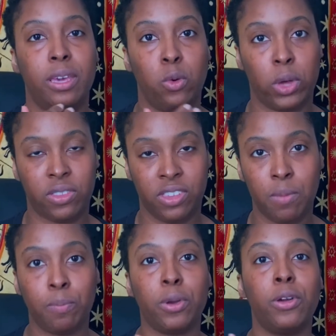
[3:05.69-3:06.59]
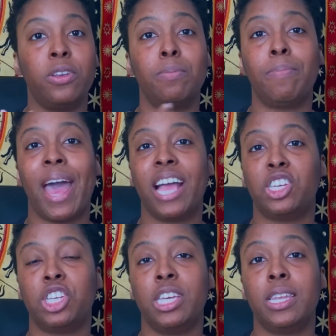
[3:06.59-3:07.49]
quick-tempered,
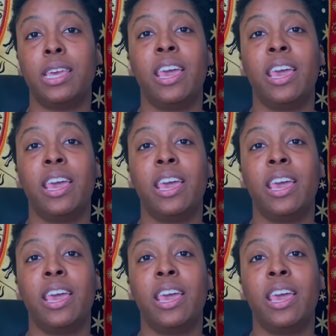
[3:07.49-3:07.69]
passionate,